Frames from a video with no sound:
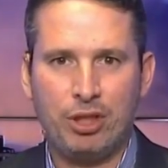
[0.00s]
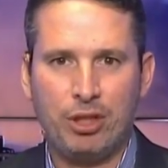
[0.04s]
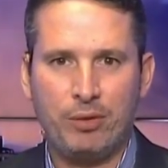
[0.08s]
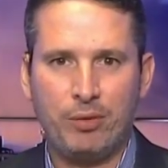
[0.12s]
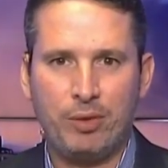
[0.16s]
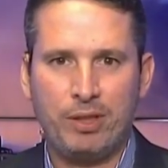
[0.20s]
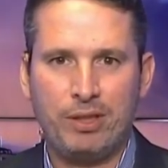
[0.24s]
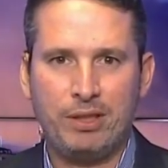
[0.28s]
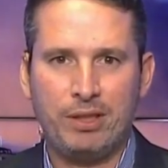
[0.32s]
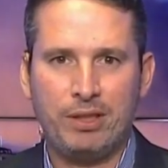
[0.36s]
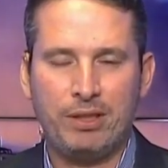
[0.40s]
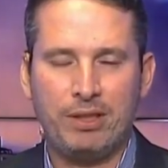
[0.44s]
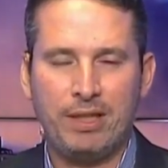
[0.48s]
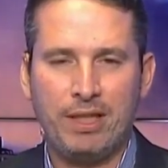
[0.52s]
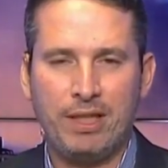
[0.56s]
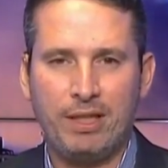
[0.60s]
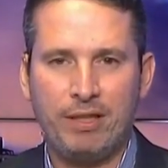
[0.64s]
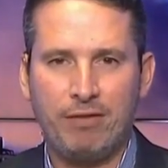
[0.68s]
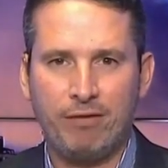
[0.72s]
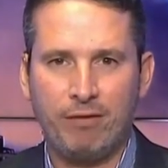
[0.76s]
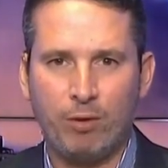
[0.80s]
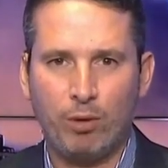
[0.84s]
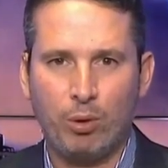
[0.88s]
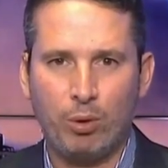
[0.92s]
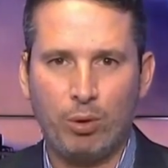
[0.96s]
generating
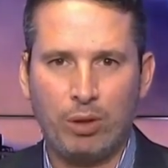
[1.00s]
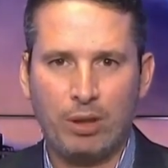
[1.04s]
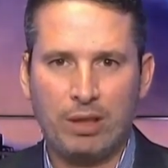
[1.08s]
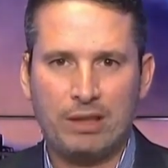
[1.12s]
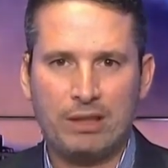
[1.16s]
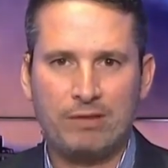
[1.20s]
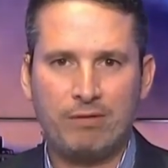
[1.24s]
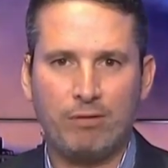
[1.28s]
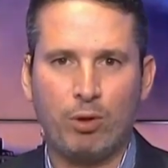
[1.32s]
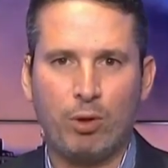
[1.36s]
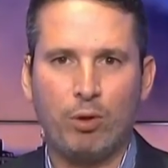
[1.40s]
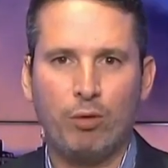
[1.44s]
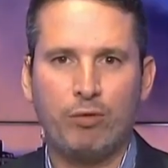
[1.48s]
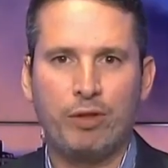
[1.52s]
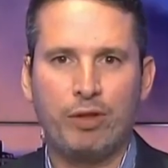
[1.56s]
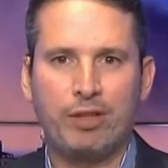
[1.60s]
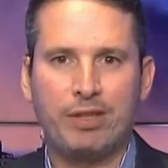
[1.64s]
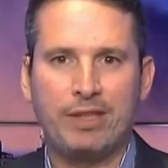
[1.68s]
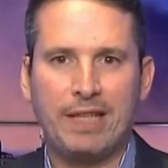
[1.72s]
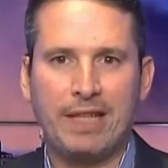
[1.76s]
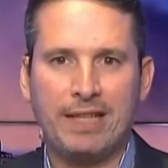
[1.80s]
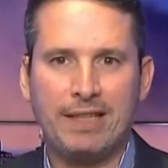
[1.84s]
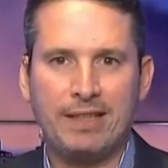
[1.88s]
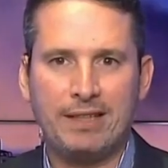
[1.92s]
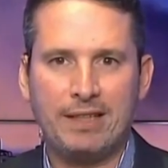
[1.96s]
daily forecasts for over
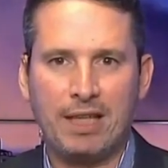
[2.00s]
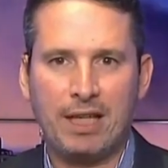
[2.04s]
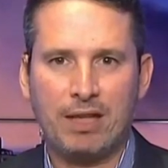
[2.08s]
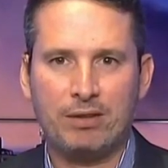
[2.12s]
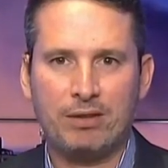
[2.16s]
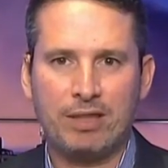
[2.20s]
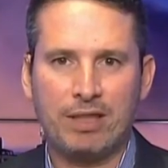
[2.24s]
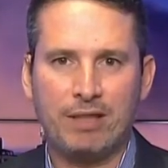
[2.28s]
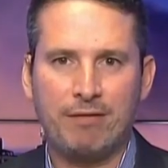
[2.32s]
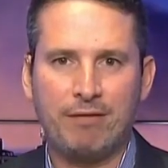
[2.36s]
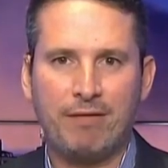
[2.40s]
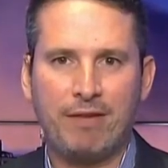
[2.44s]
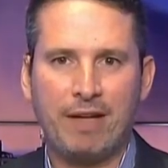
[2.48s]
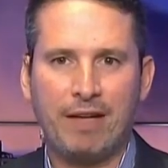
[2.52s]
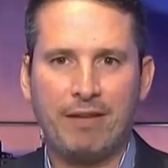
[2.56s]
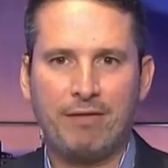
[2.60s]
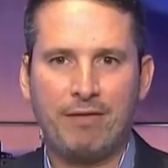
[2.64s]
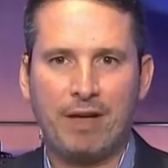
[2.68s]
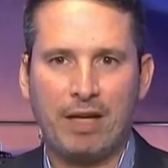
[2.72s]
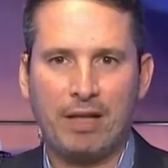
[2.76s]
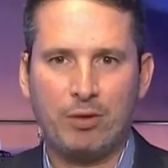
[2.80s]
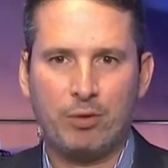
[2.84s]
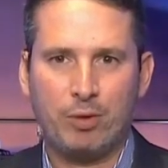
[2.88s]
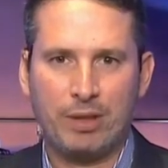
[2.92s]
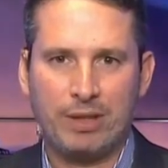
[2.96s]

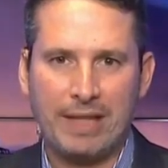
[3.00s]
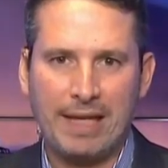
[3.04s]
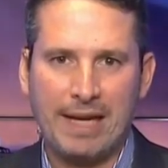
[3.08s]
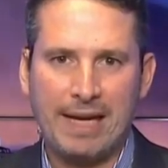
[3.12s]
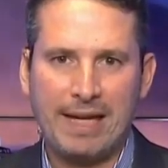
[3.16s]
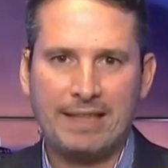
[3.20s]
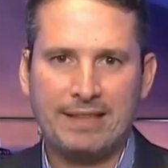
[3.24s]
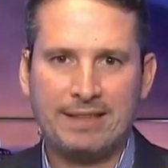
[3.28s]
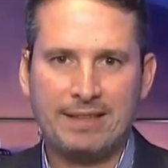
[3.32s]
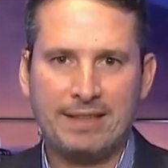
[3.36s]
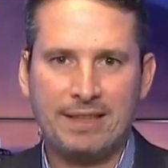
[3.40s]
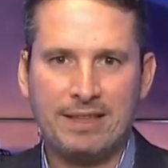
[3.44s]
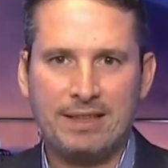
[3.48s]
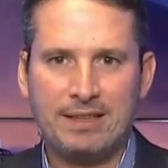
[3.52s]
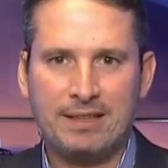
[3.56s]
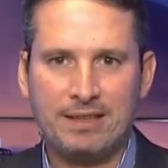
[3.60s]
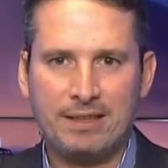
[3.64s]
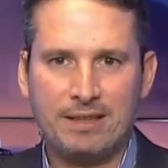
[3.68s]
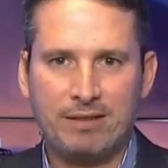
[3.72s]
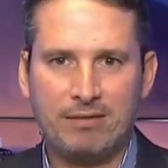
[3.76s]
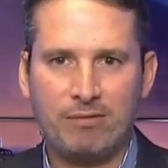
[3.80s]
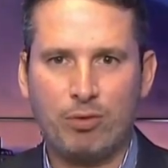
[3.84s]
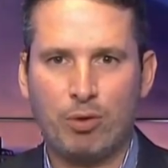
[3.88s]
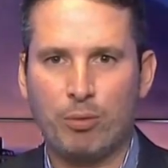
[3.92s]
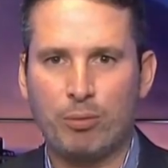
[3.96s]
10,500 assets